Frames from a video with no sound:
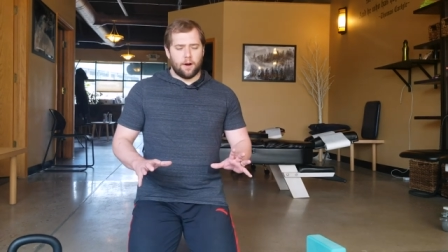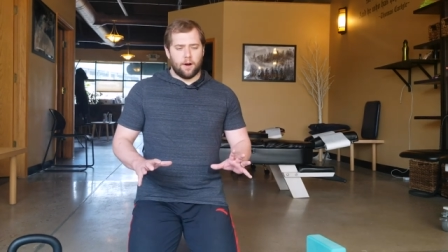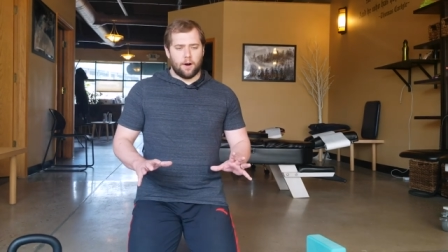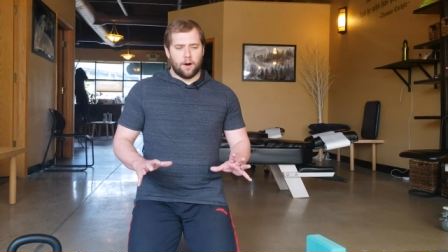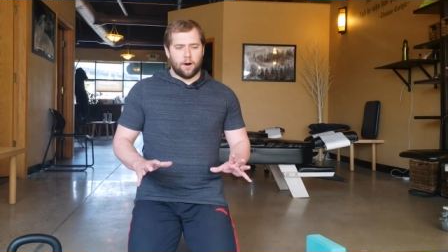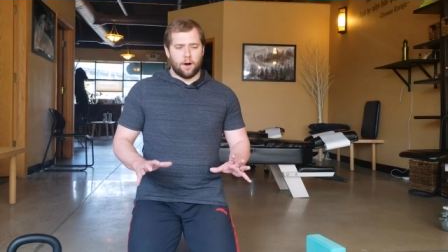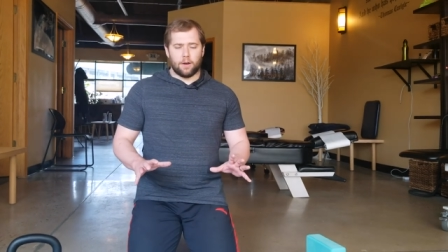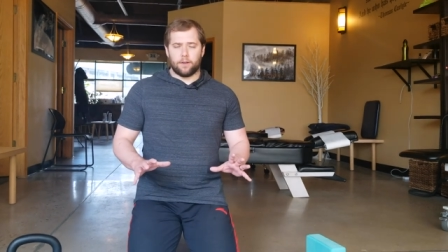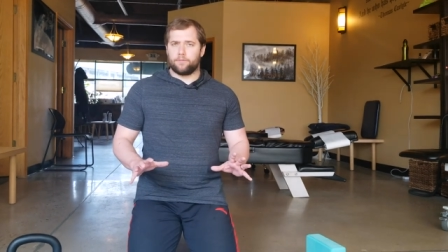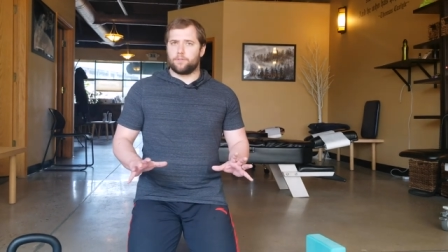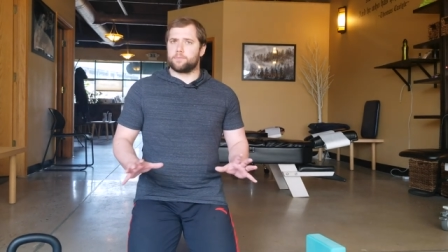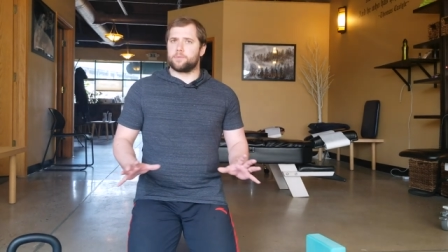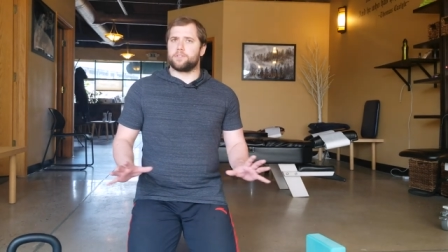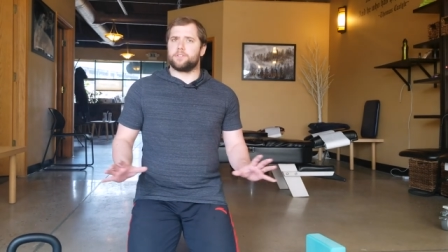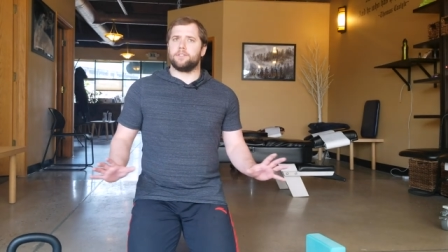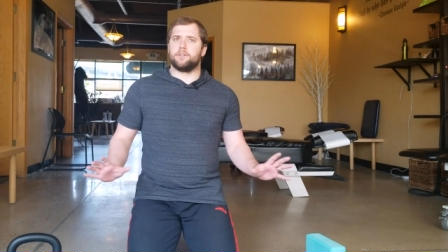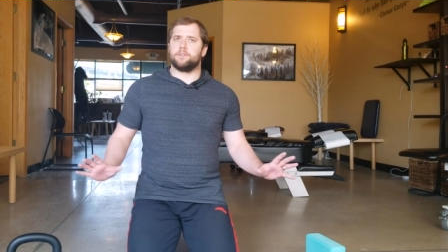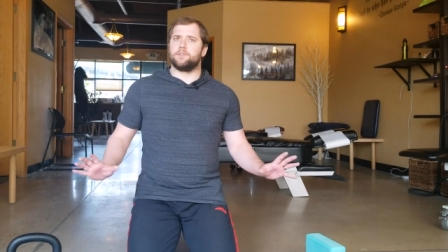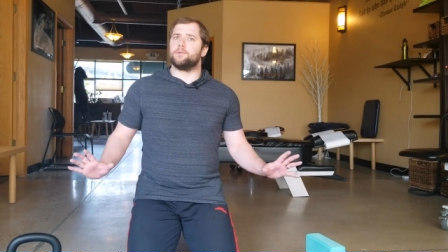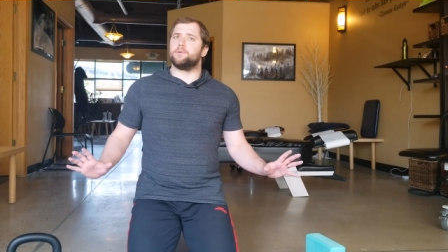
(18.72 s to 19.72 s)
All of them are
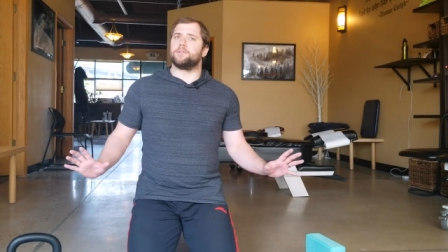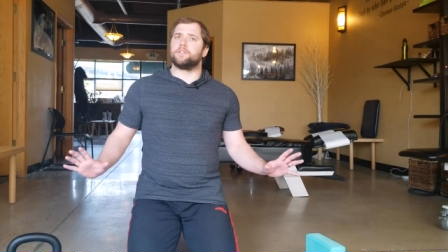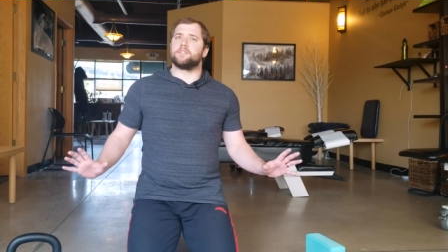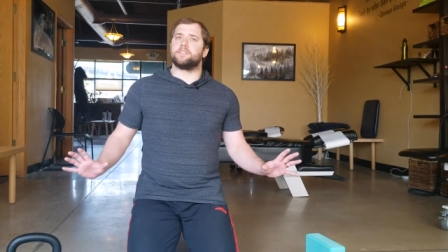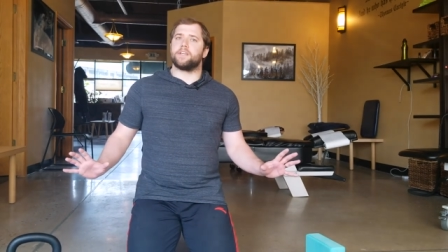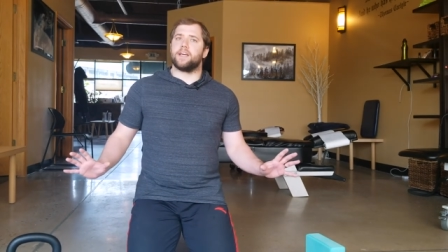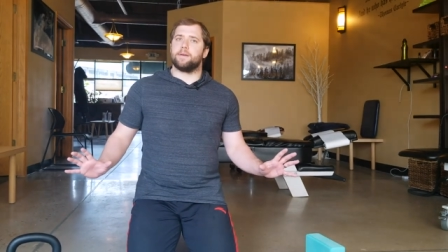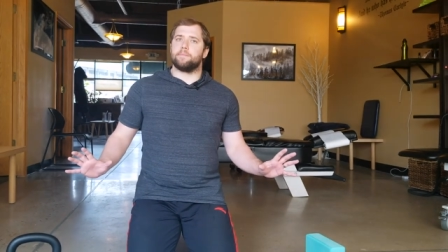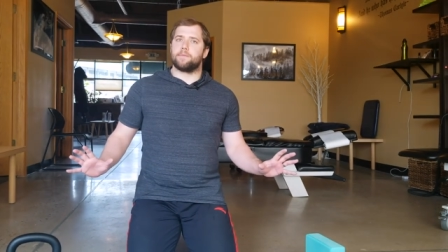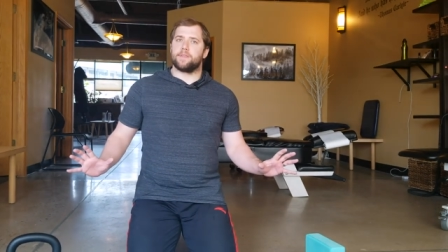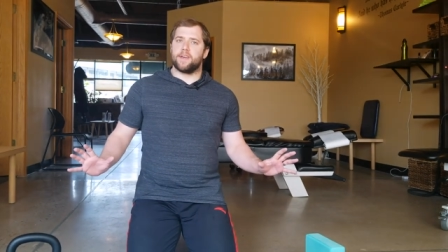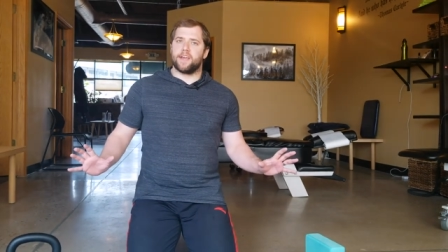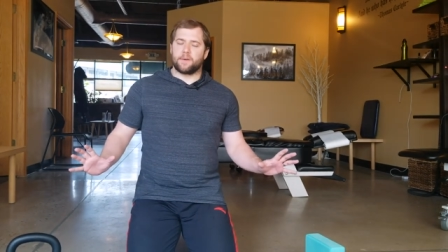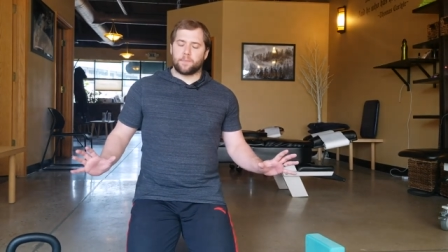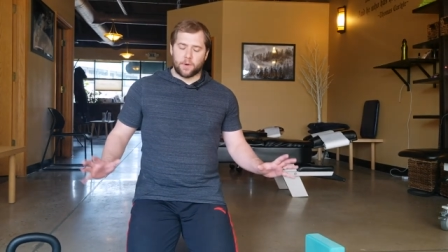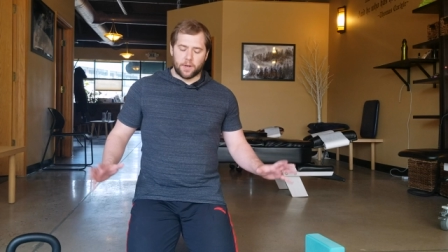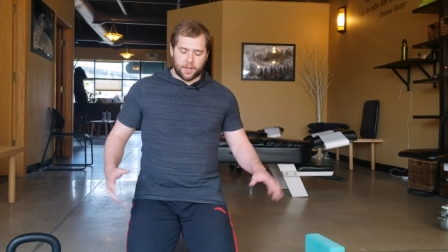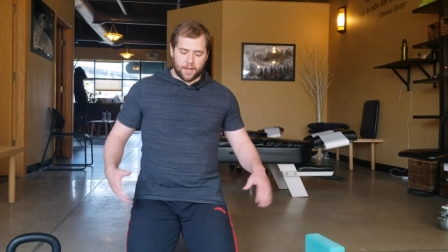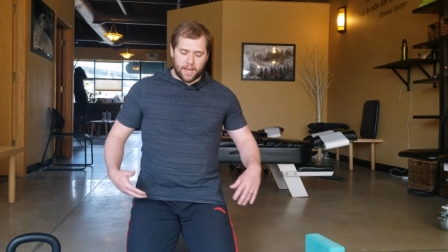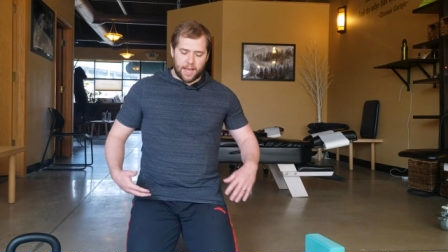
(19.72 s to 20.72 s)
still doing the same thing.
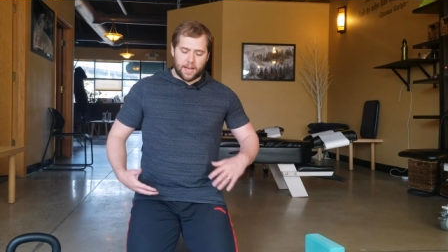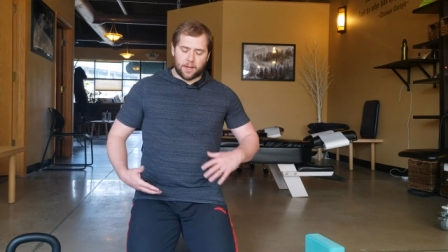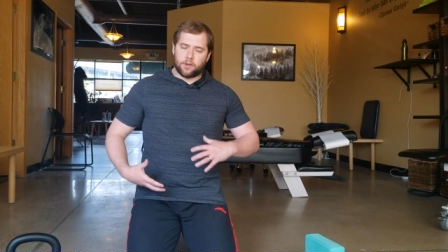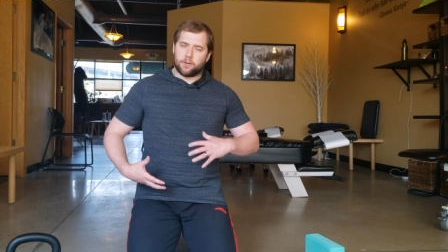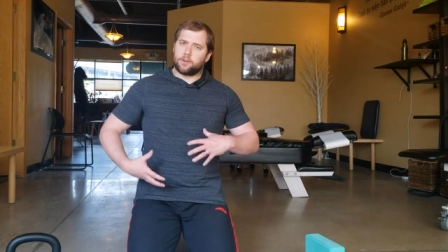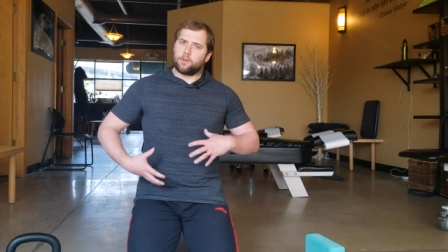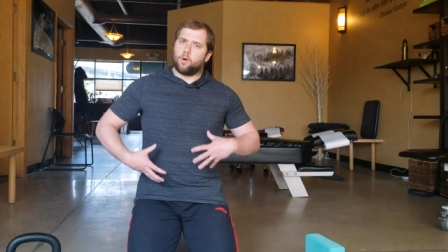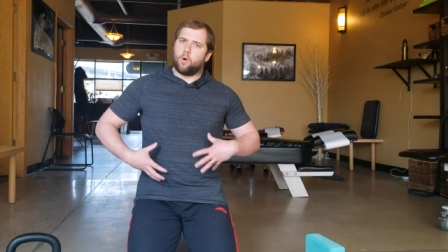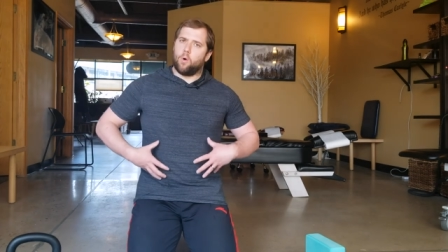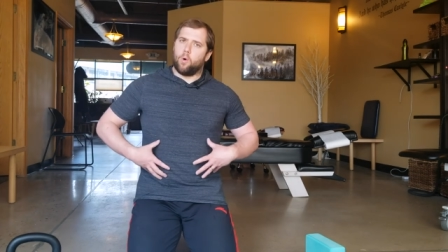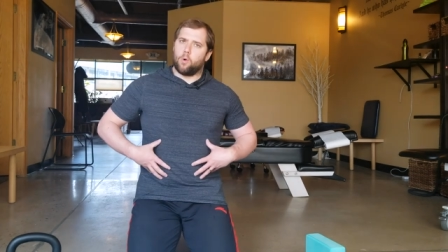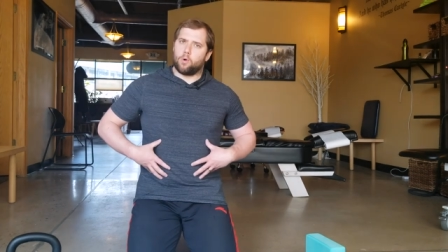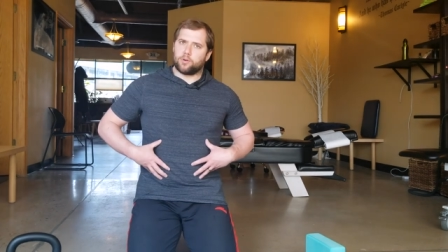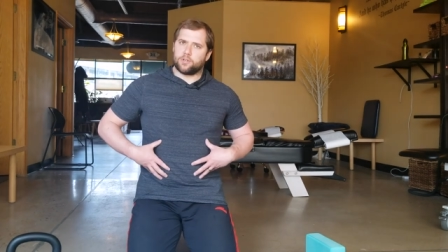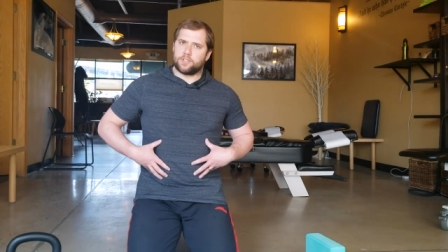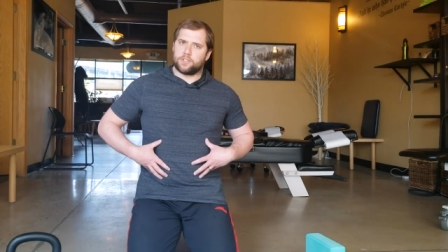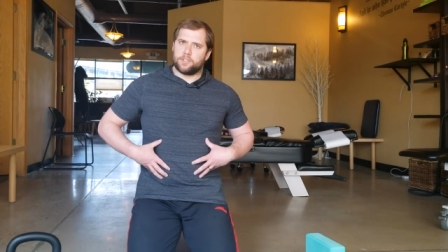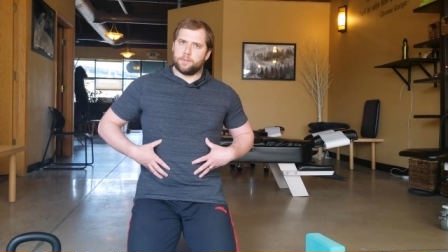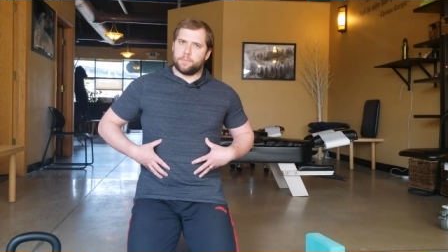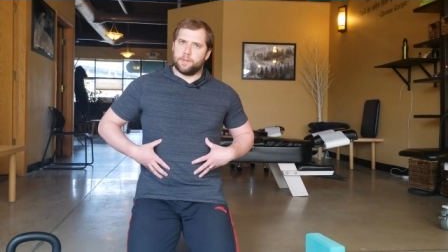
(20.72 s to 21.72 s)
We're looking at good core
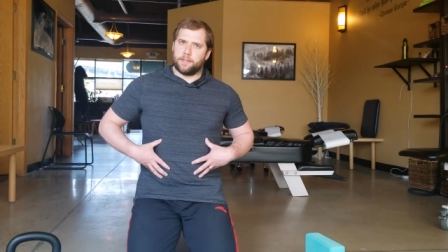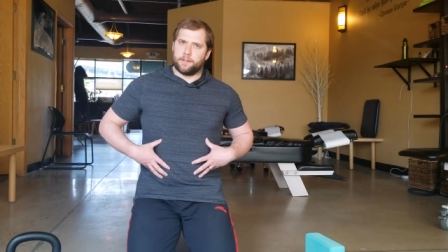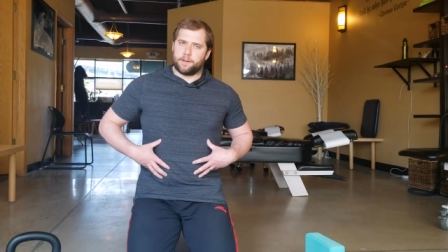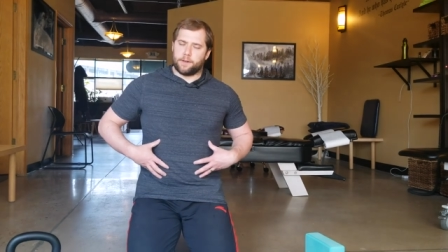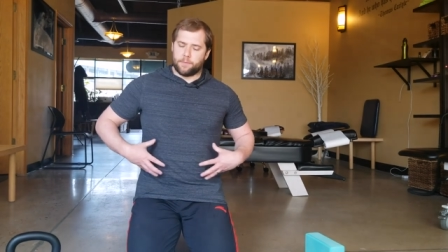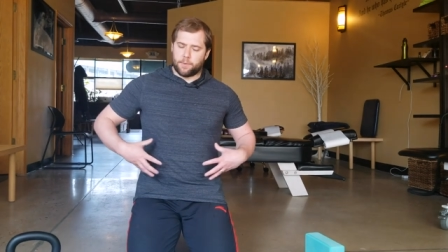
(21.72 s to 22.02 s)
stability.